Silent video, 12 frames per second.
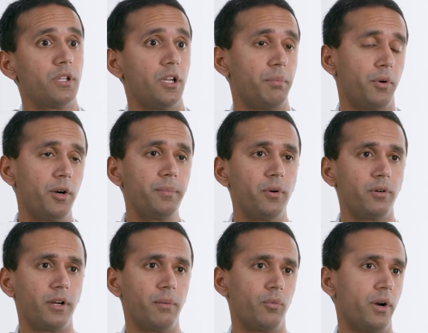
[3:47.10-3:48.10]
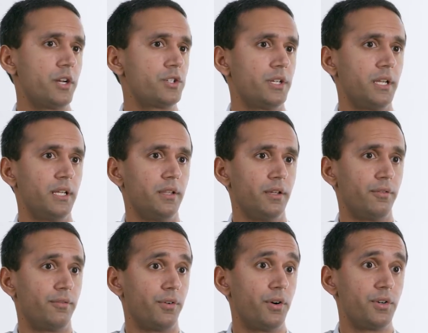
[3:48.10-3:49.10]
the PERT program, we're actually the
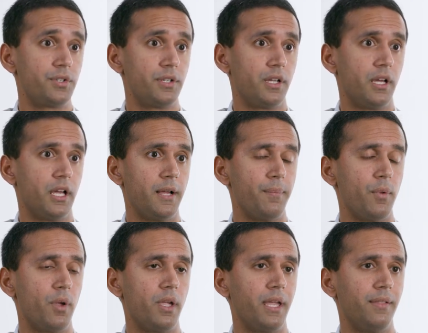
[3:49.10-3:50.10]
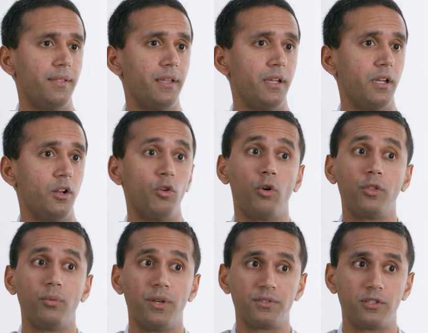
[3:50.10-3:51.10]
first um, in the
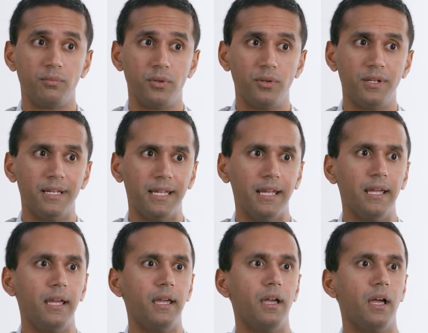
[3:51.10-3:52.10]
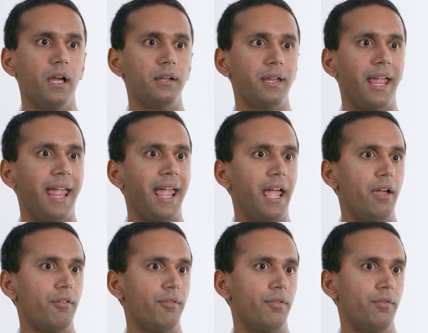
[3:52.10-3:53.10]
Northwest community uh, to
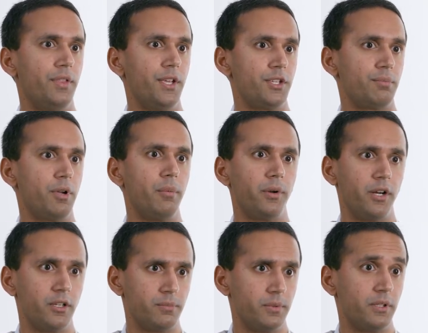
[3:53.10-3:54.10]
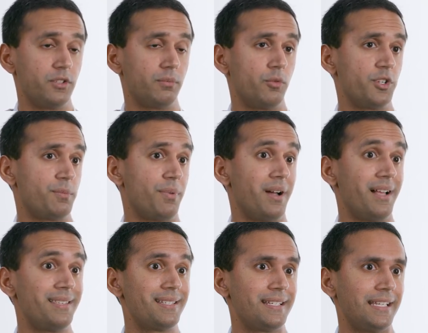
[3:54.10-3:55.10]
have this pulmonary embolism
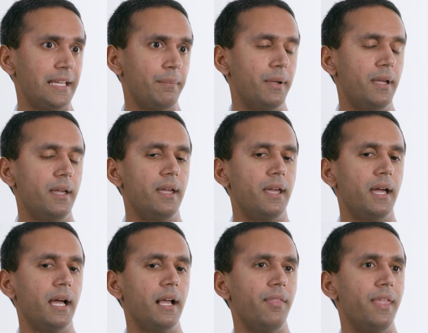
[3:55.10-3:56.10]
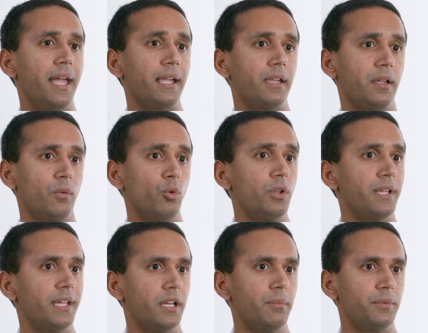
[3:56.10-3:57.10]
response team uh, that can really
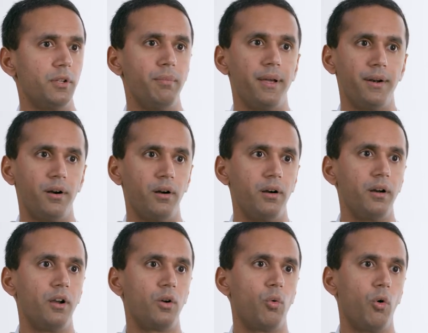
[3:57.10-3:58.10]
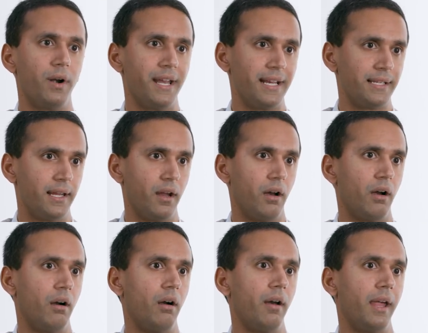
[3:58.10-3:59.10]
help to better coordinate
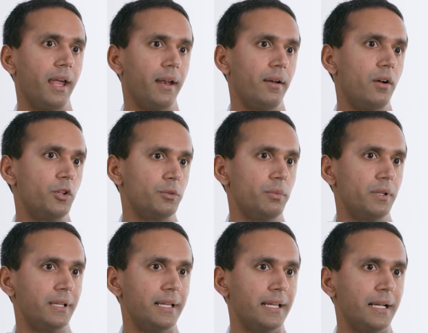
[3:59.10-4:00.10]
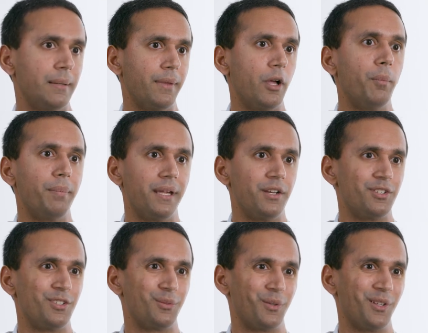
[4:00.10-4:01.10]
care and ultimately help
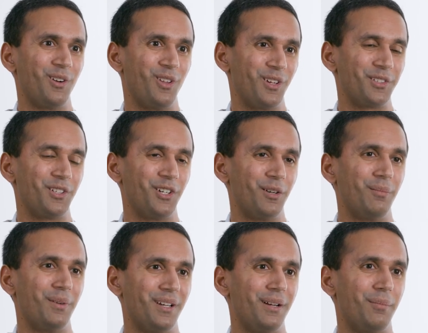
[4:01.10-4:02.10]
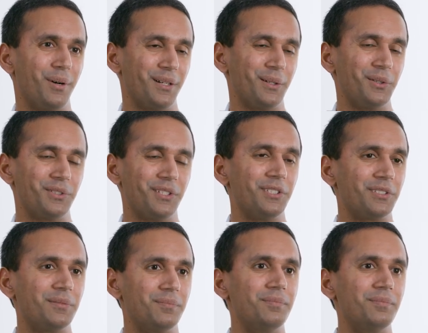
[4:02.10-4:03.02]
patients with their long-term uh, prognosis.